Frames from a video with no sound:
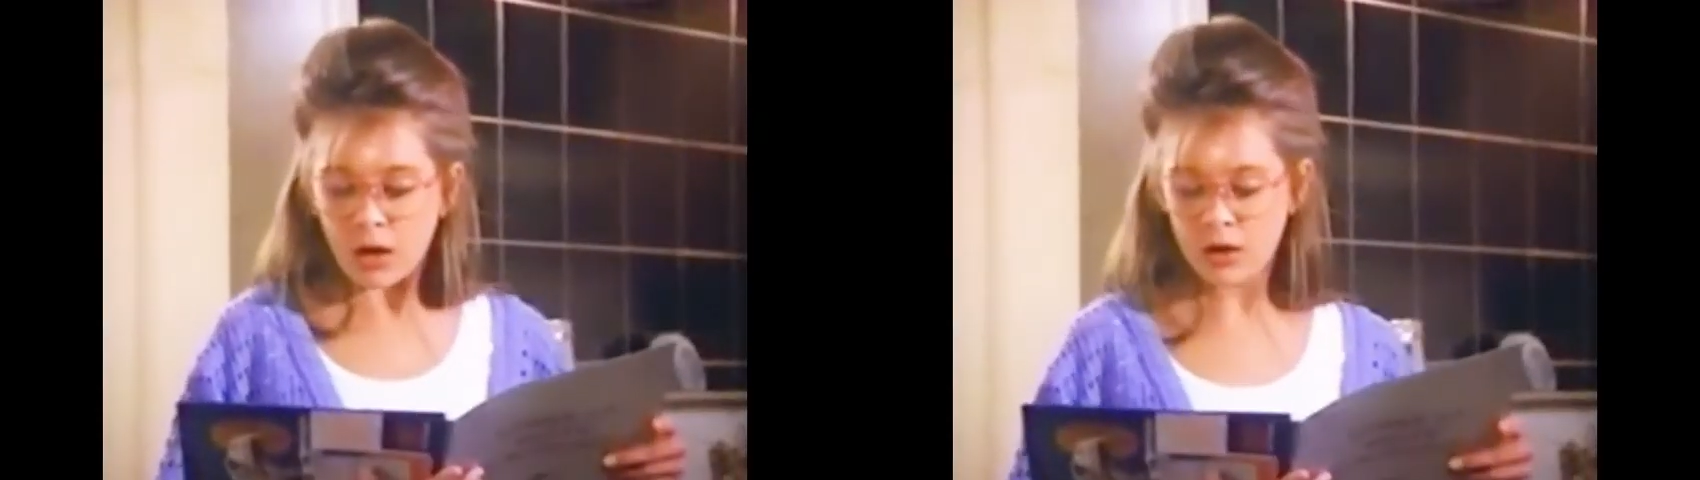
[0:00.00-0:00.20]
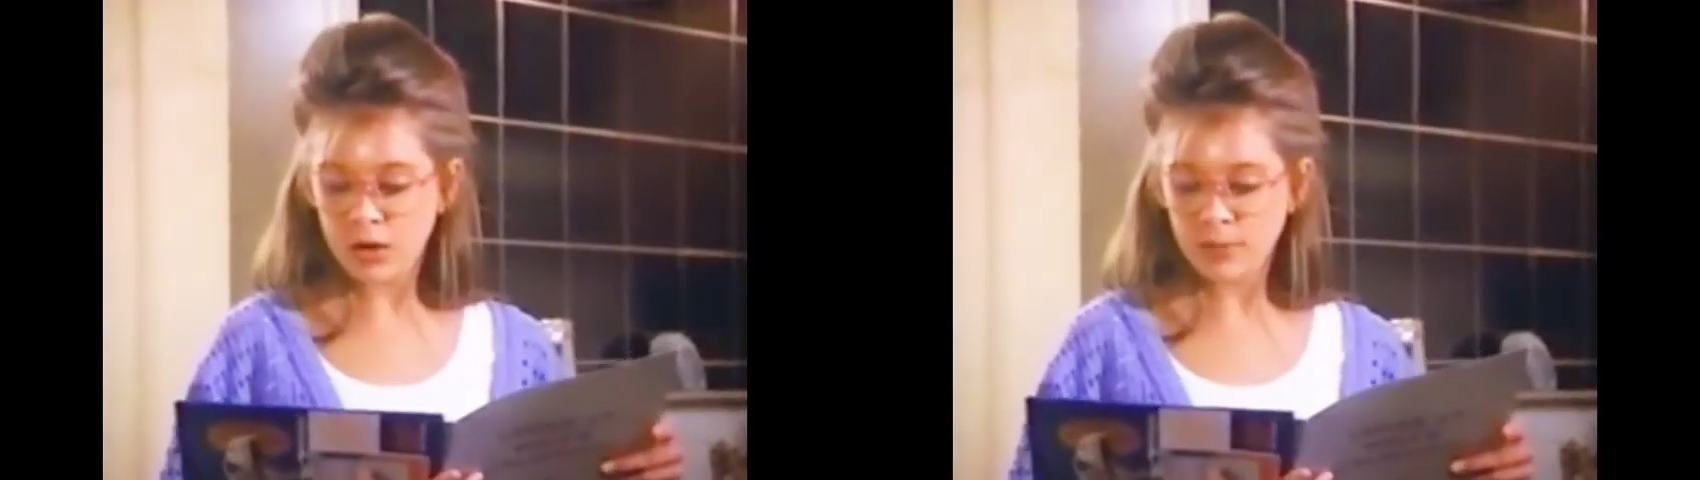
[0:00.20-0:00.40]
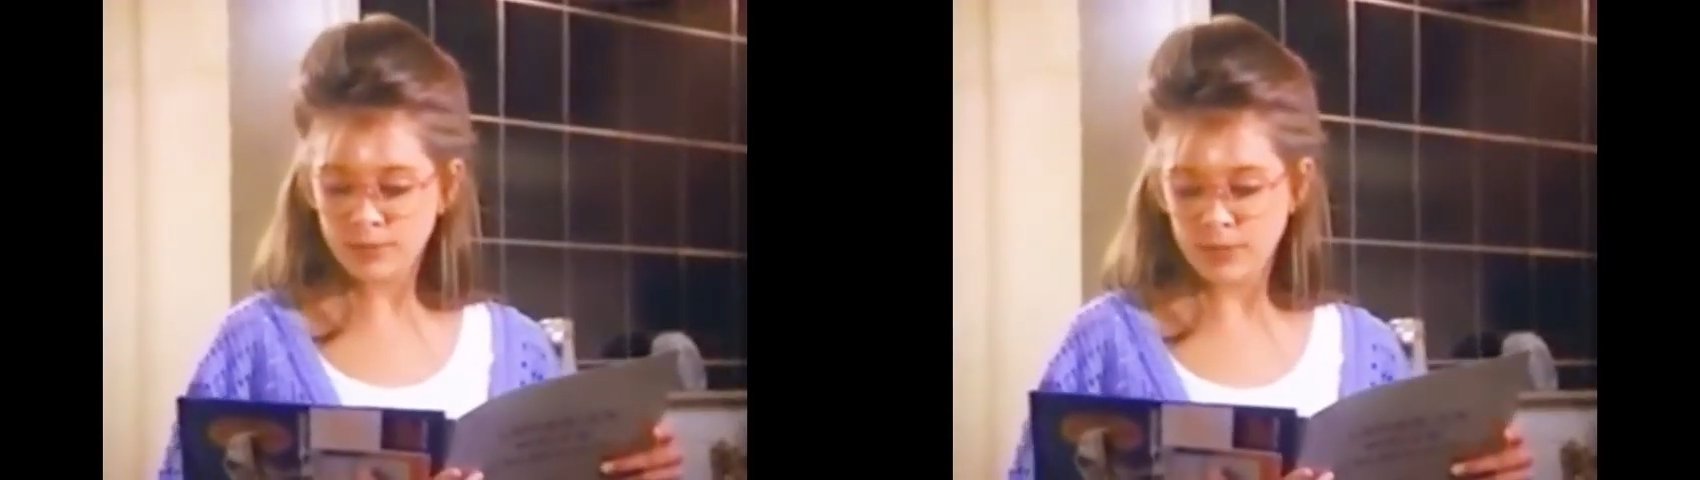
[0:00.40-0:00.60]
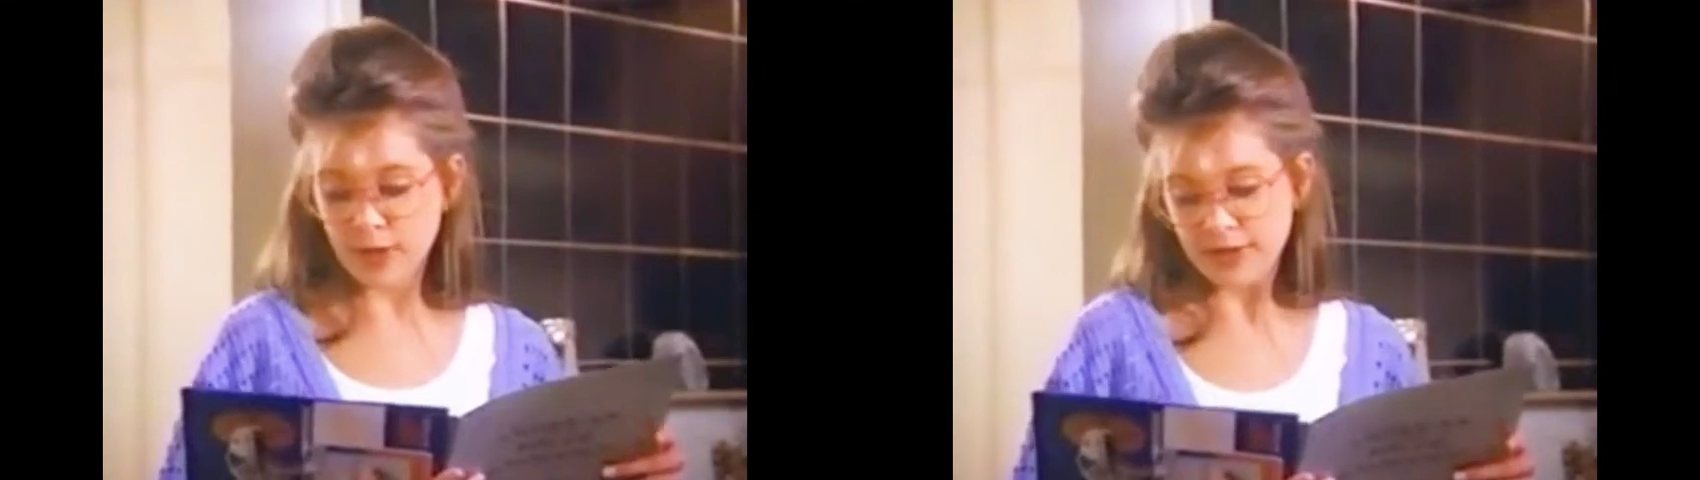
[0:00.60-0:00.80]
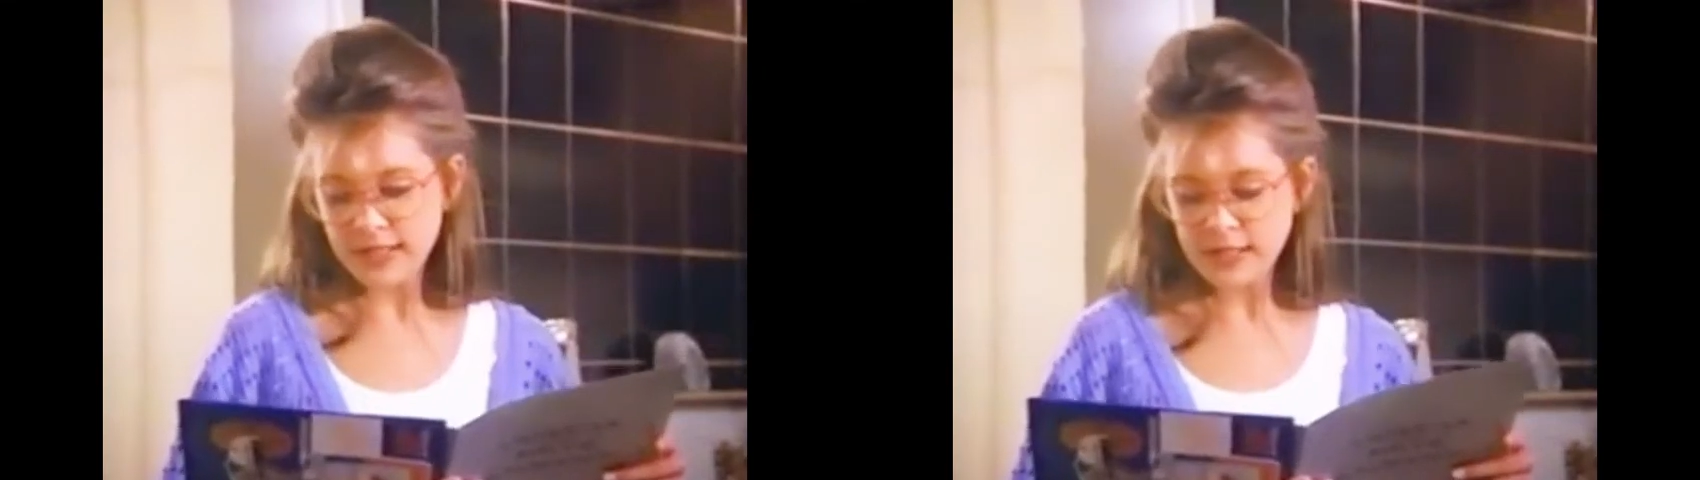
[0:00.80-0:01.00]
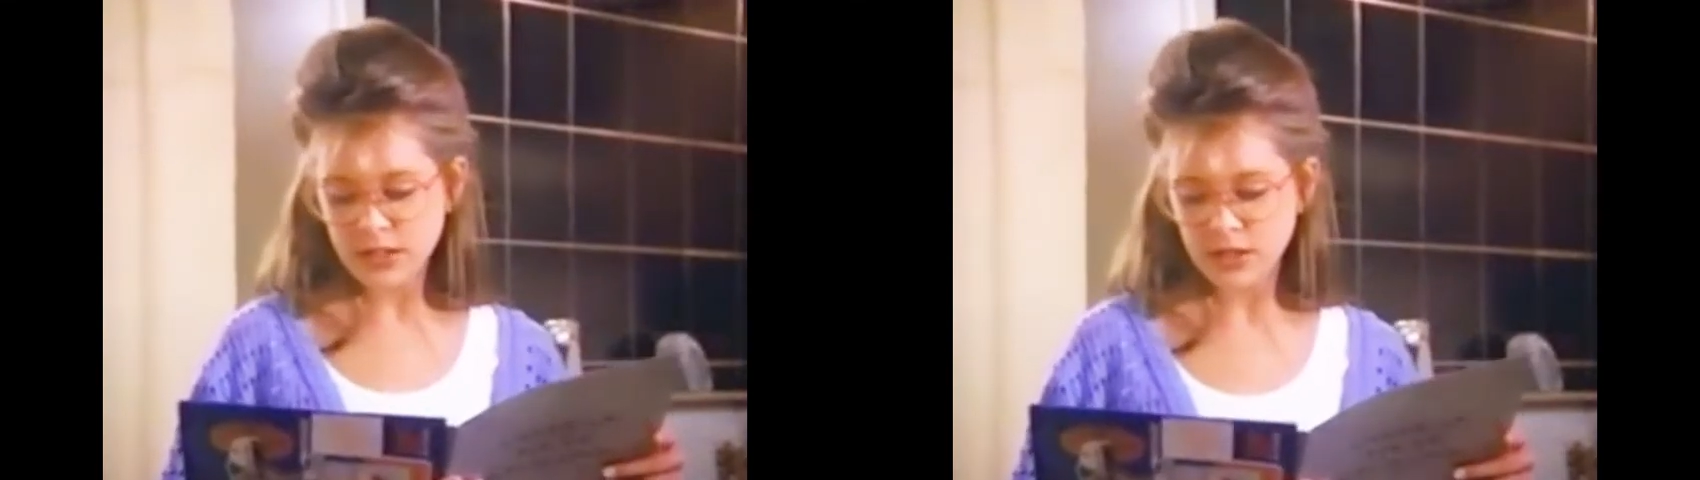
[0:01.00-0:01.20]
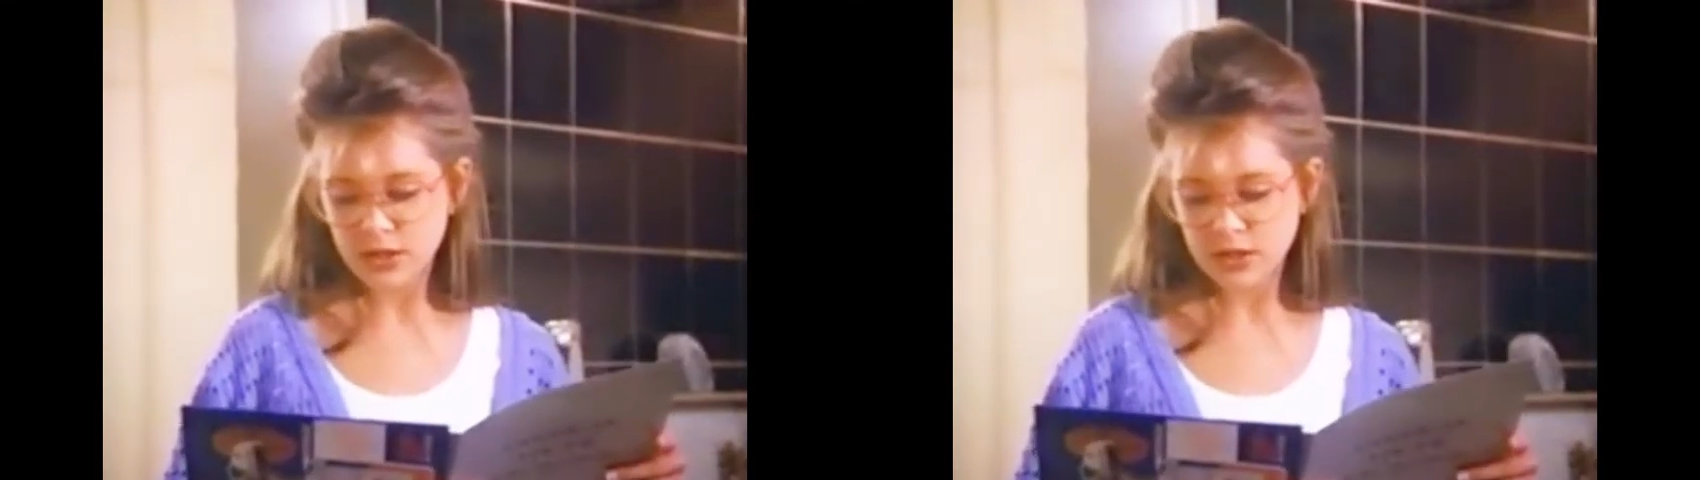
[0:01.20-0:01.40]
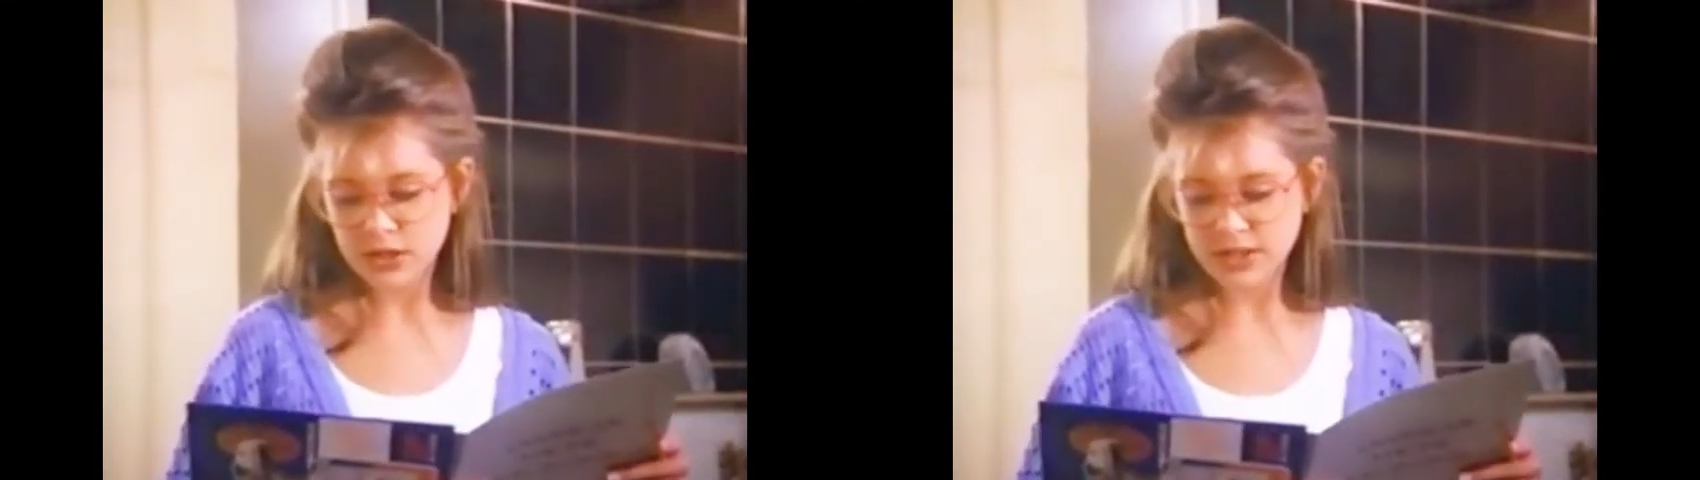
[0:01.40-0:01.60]
Um, nothing.
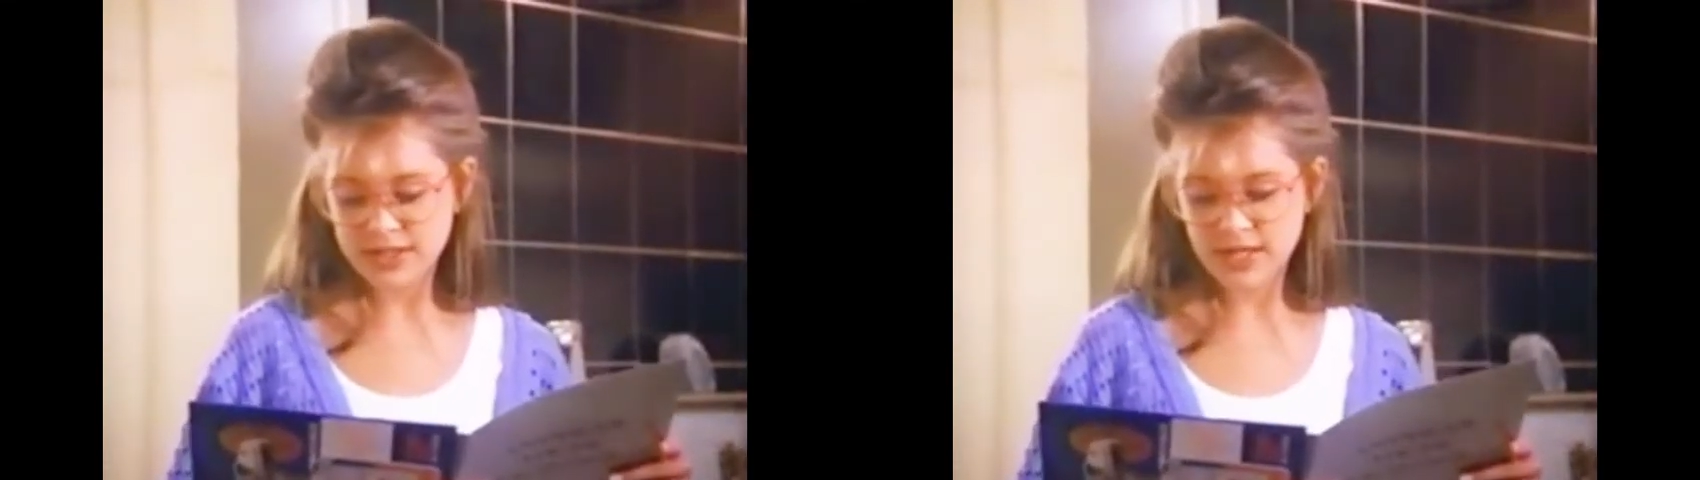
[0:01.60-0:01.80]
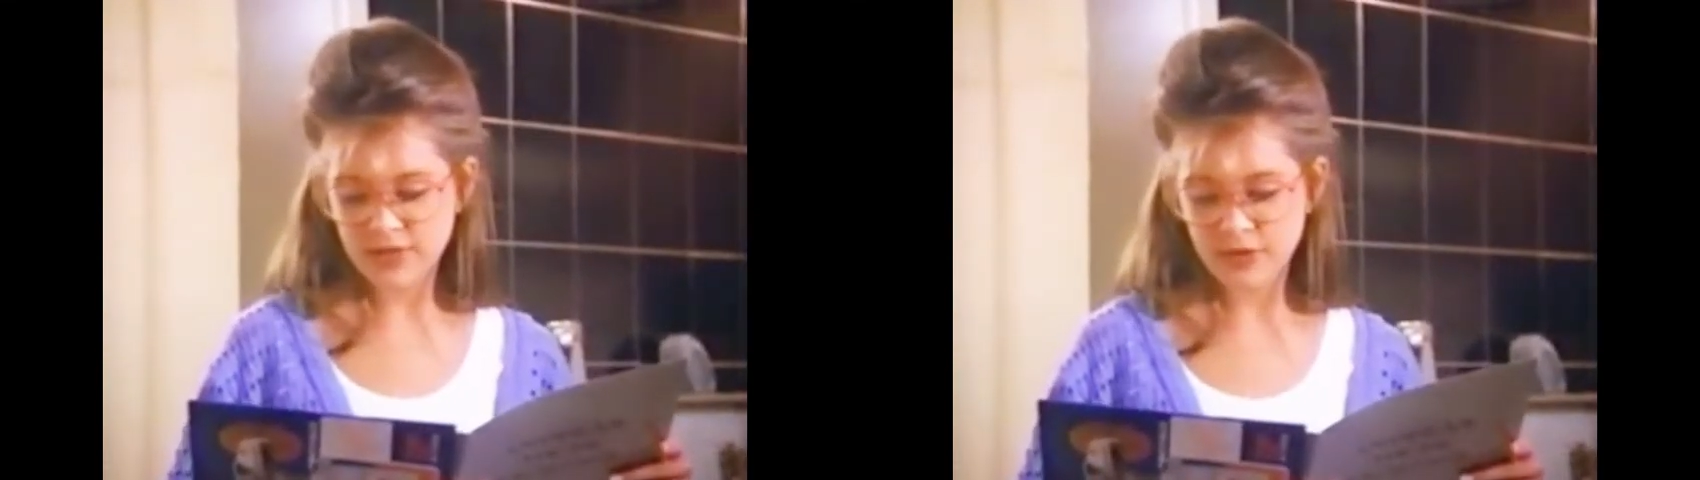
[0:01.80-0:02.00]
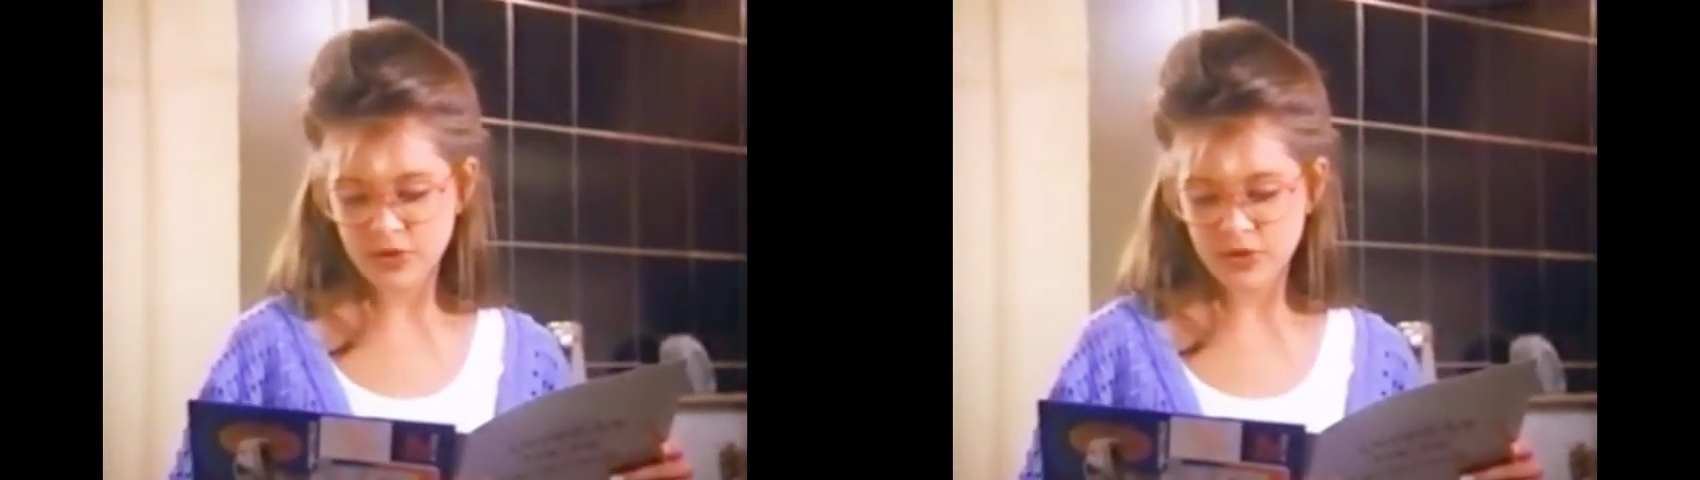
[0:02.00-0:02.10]
Just that